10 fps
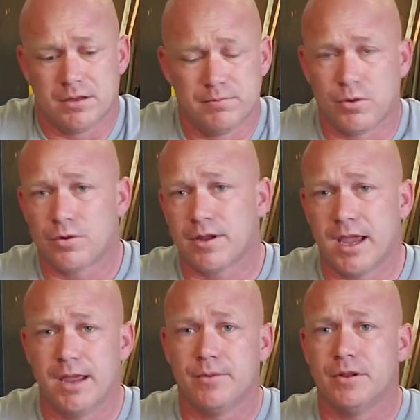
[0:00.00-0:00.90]
Porter
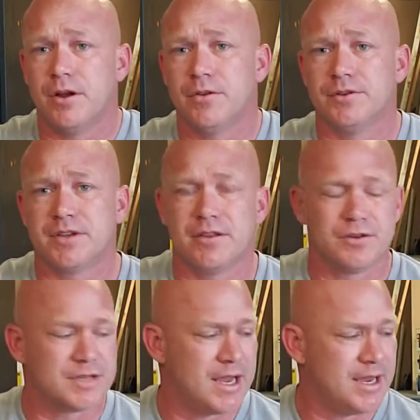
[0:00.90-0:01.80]
Cable and all those
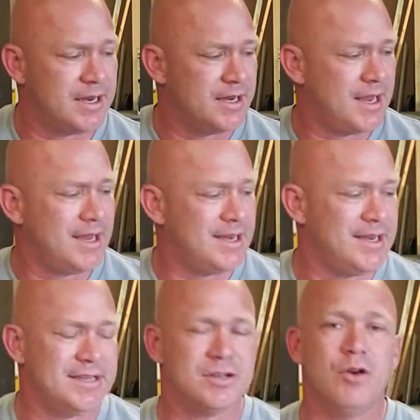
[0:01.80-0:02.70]
others, and it
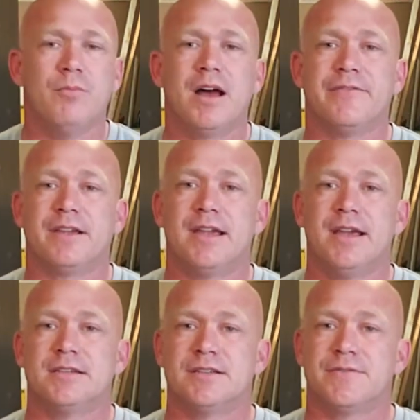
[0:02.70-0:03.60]
needs no
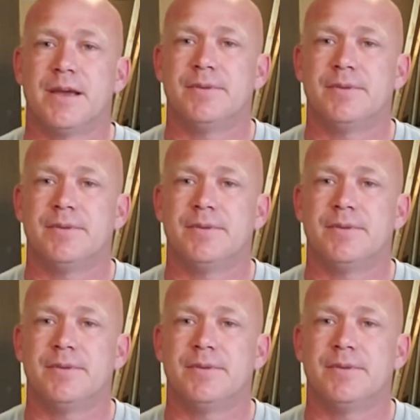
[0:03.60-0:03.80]
modifications for that